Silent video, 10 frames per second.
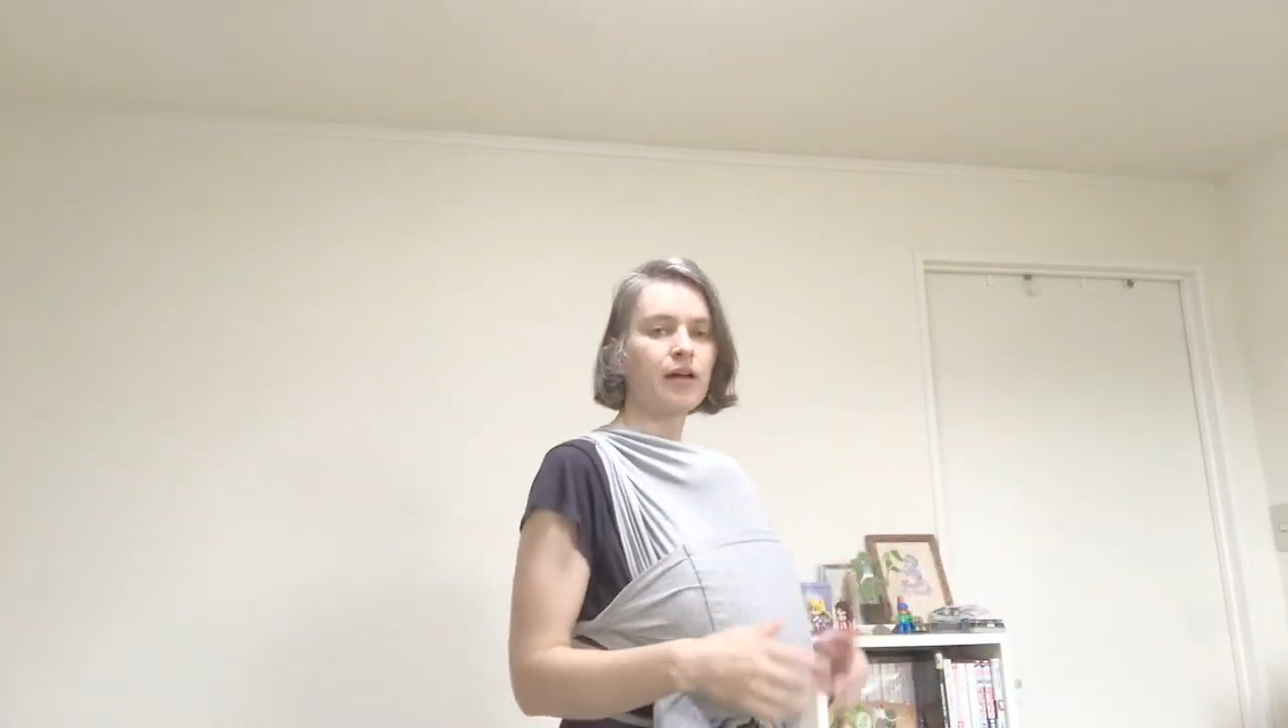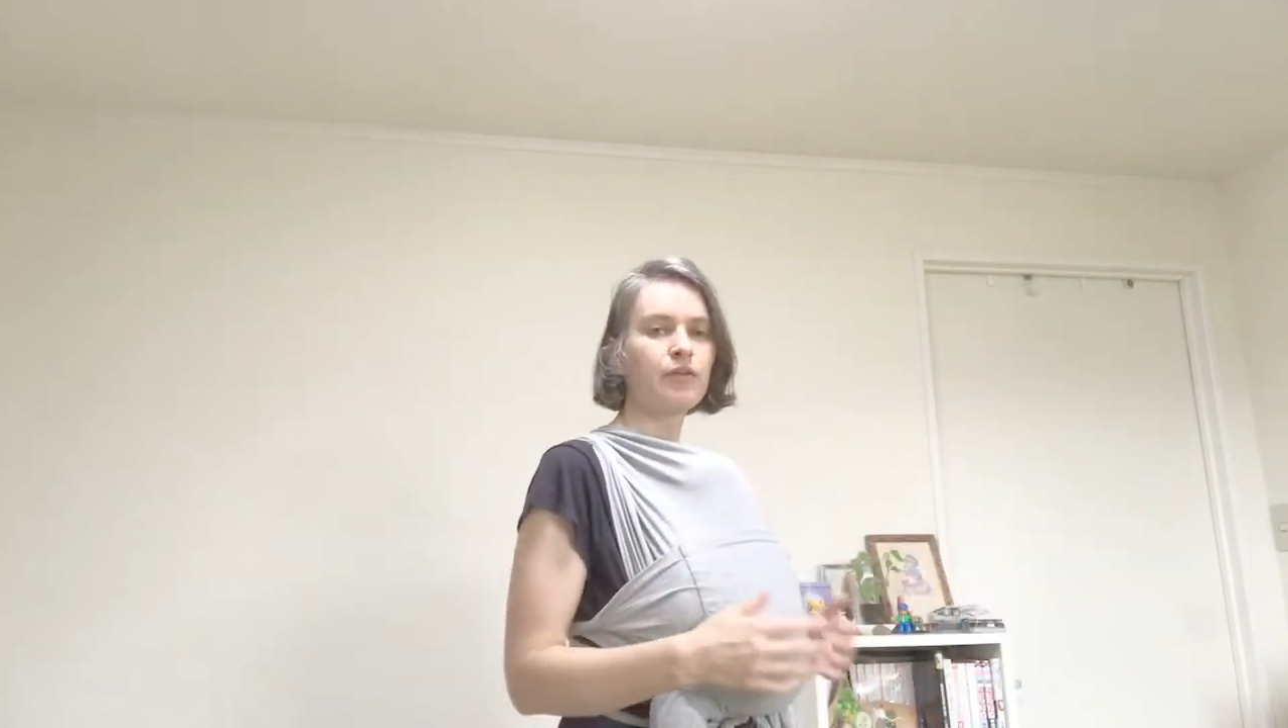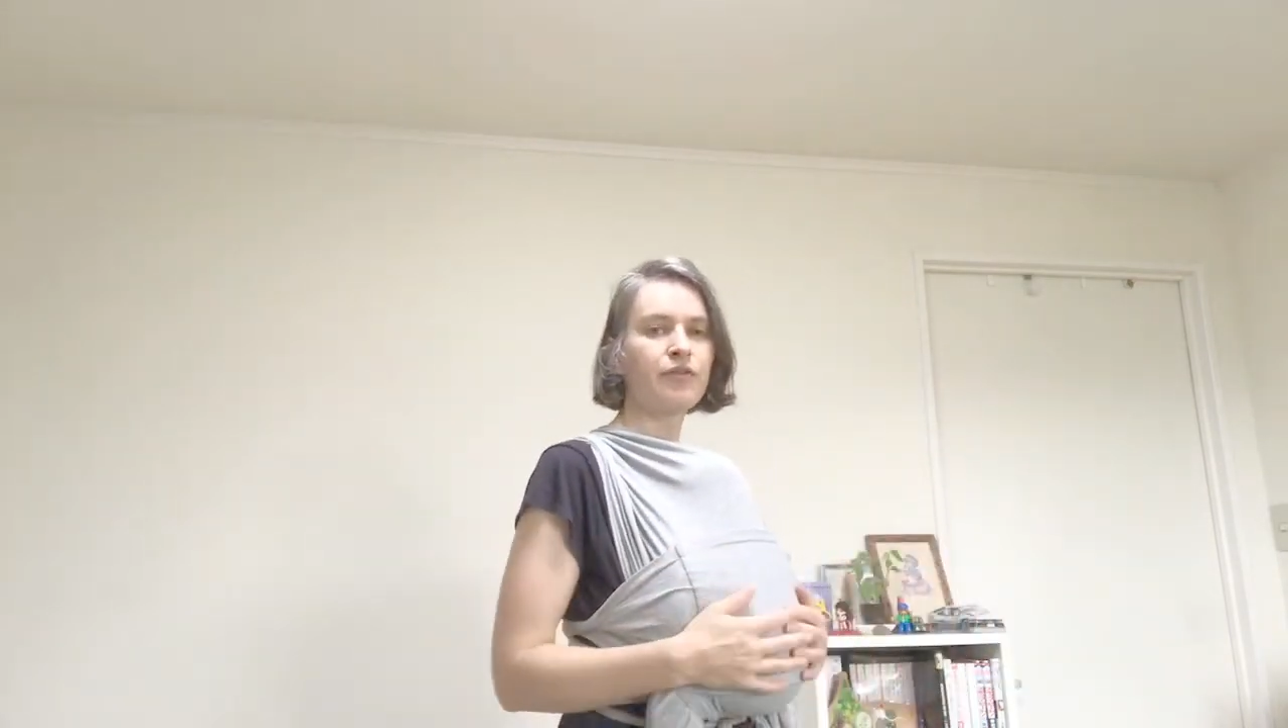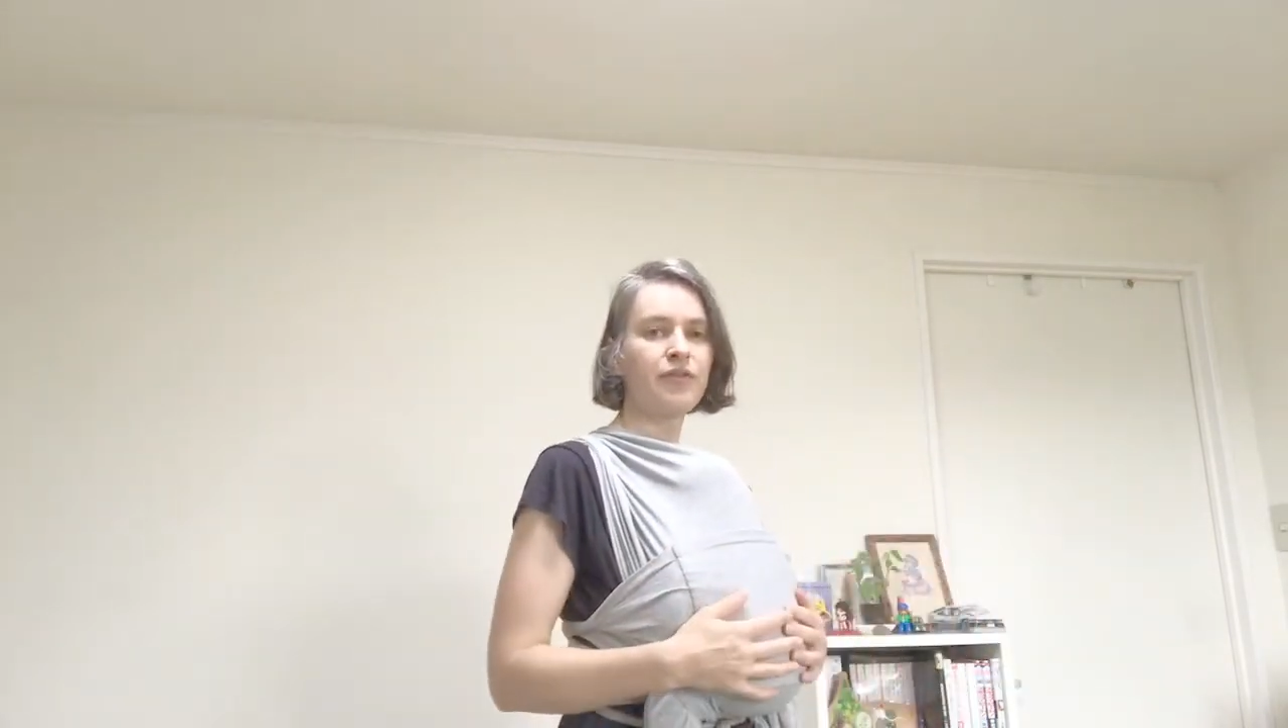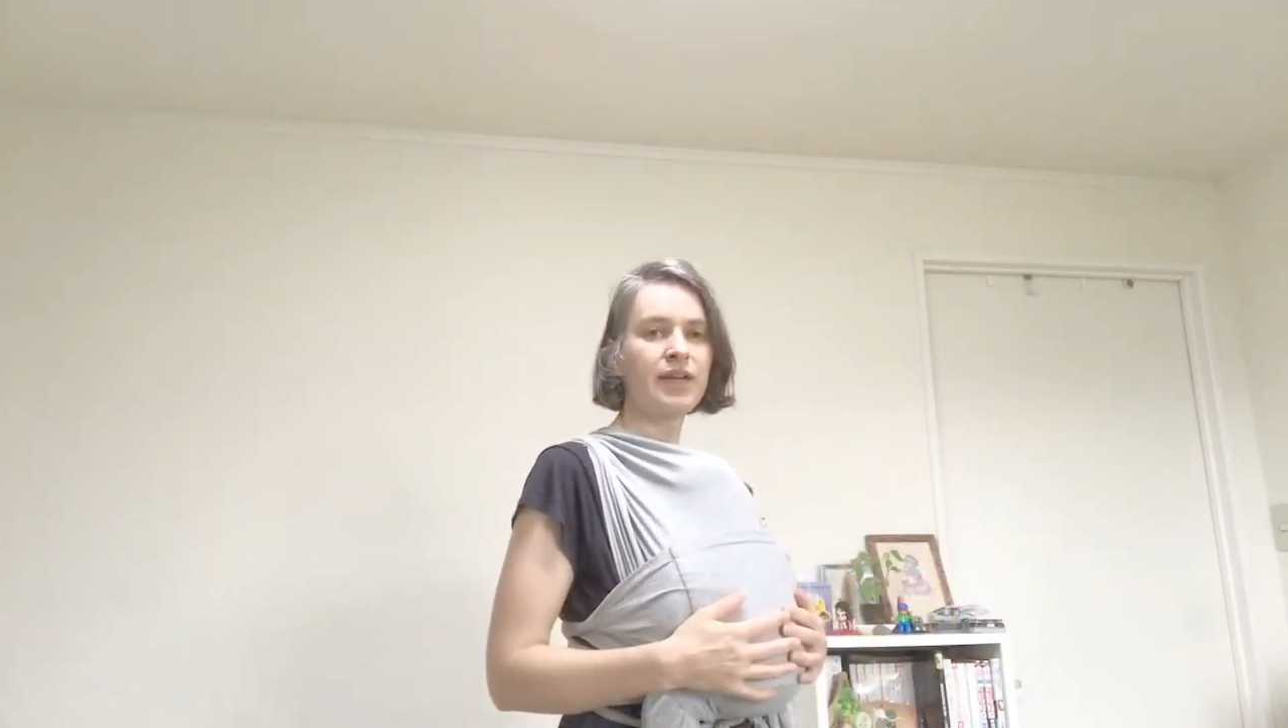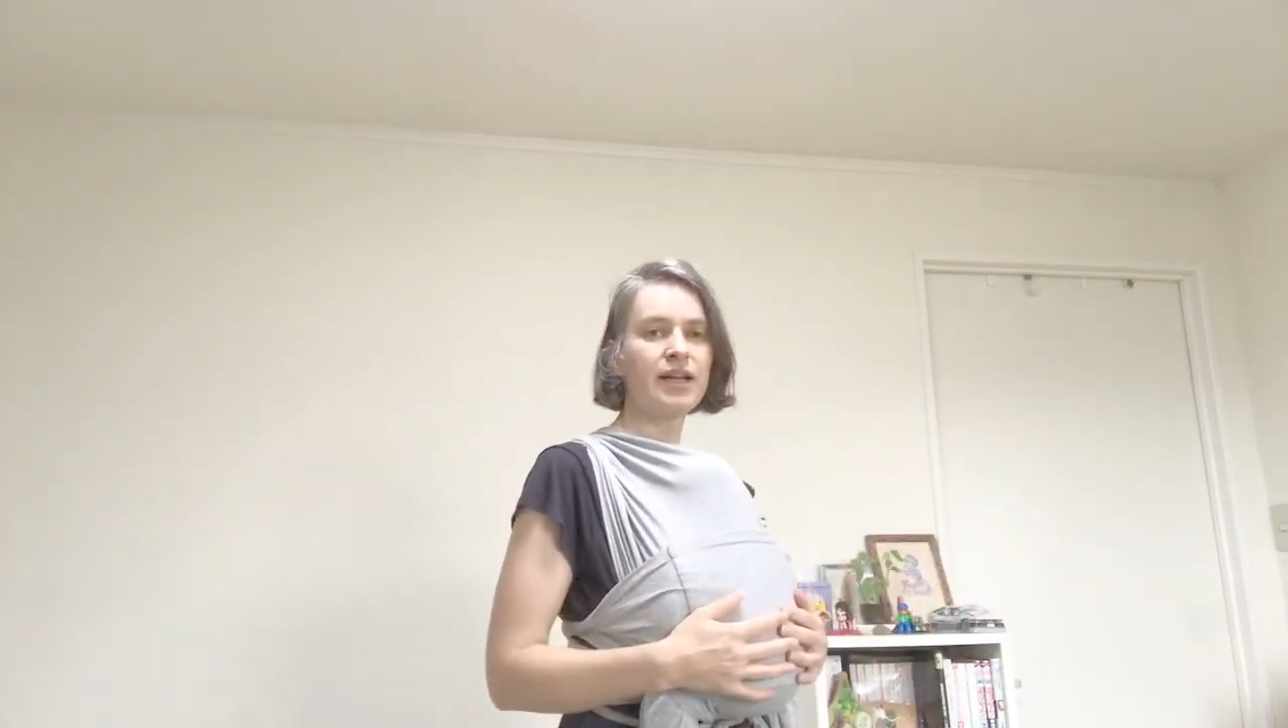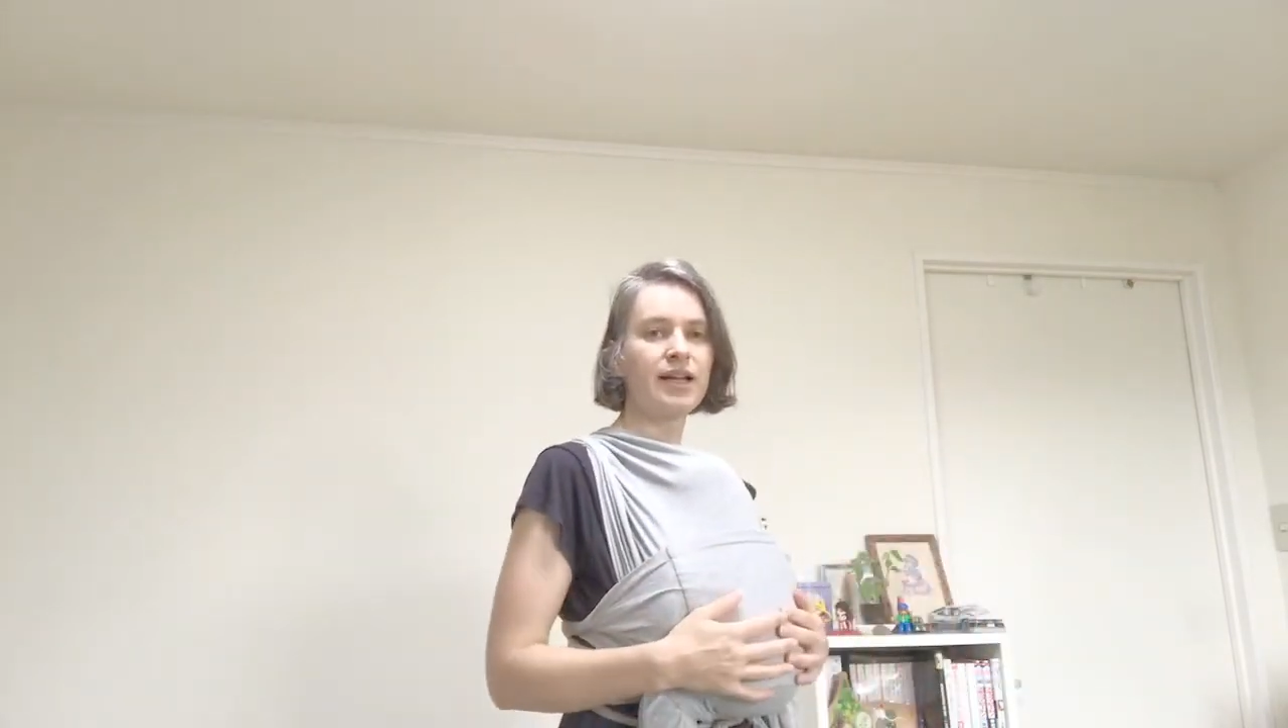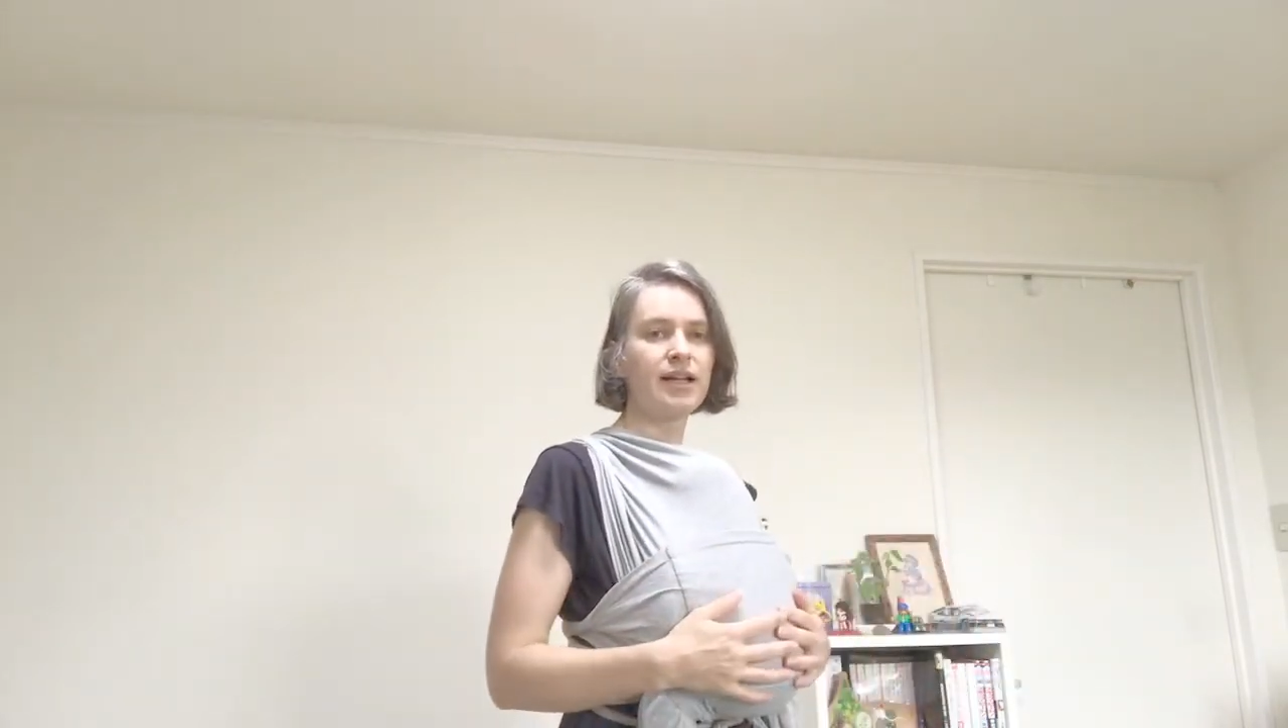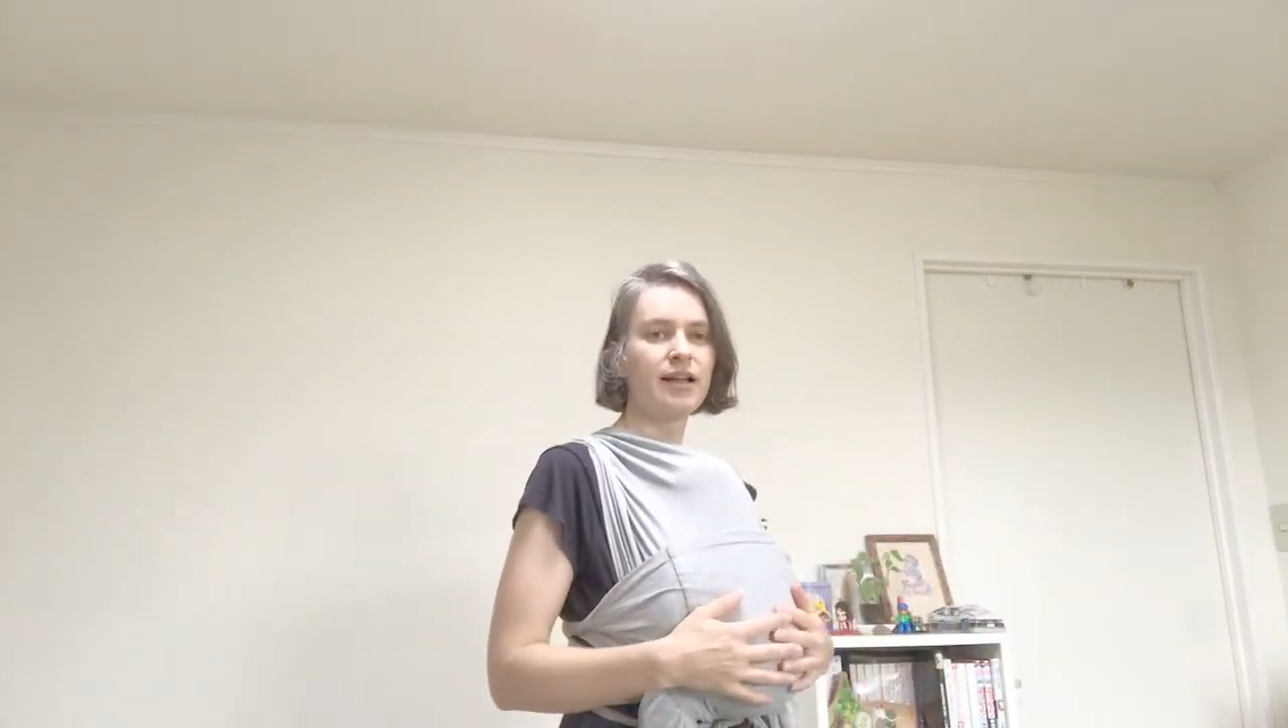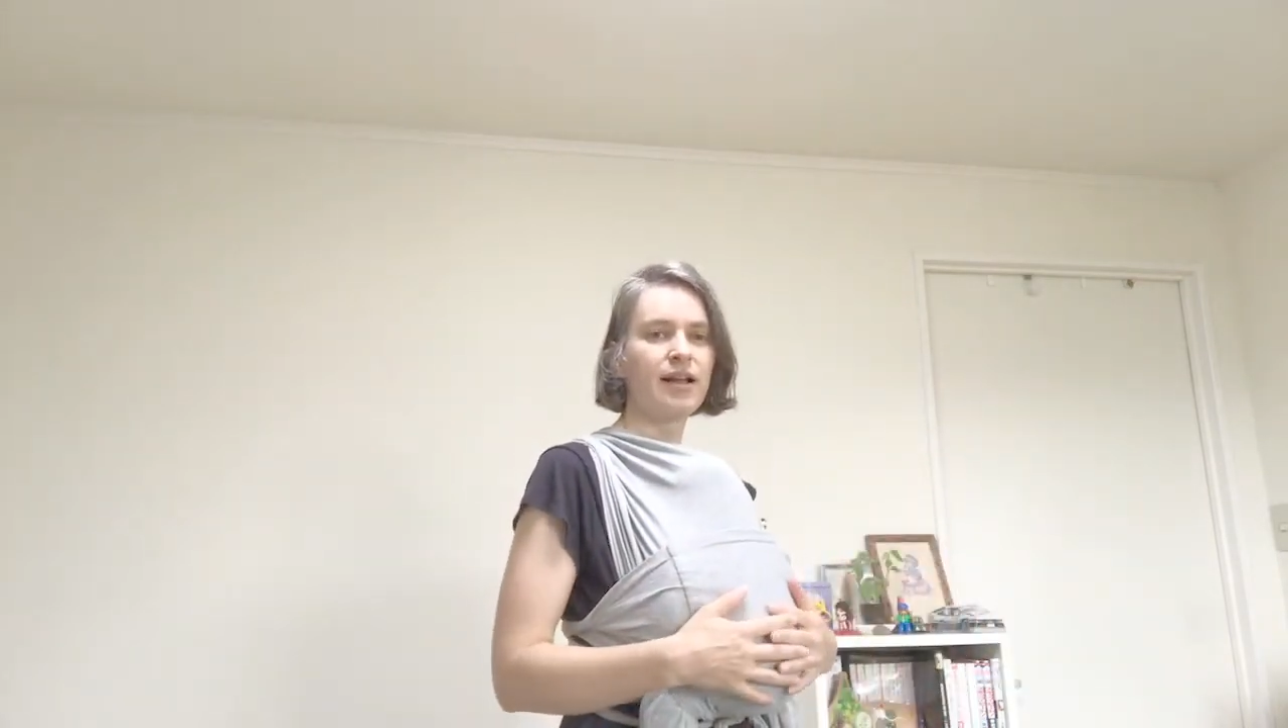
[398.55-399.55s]
who
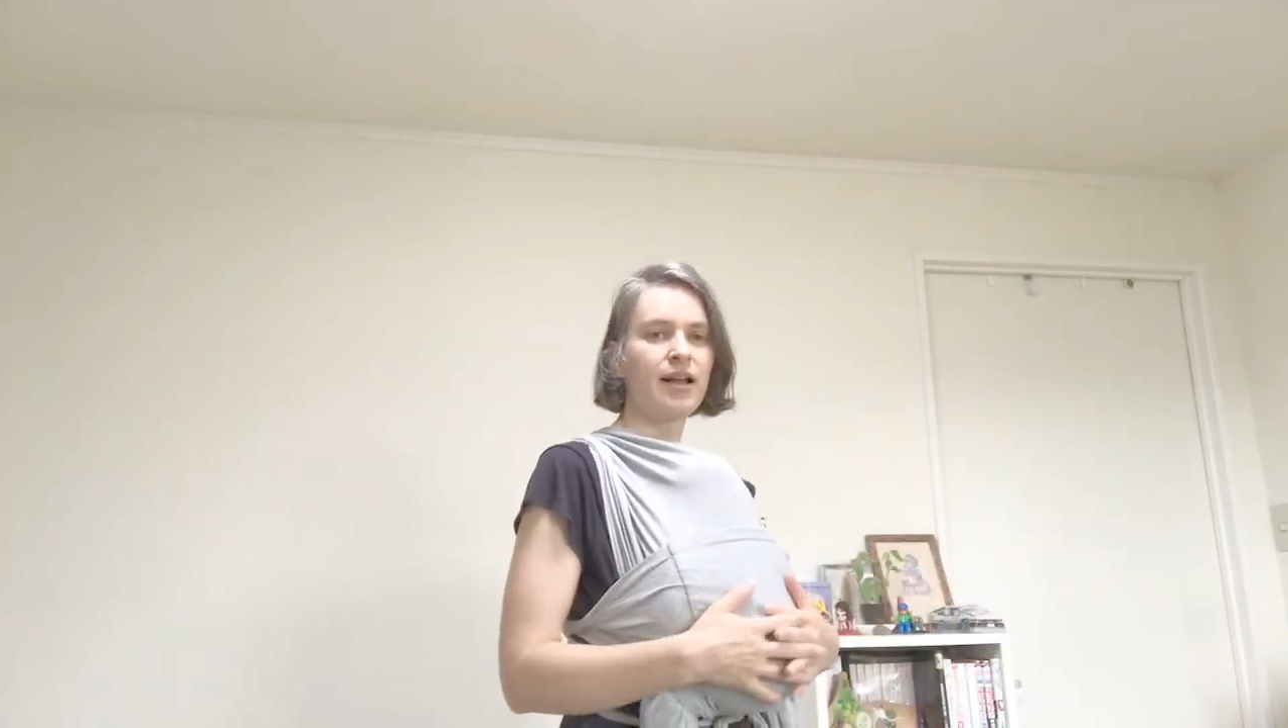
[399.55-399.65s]
feel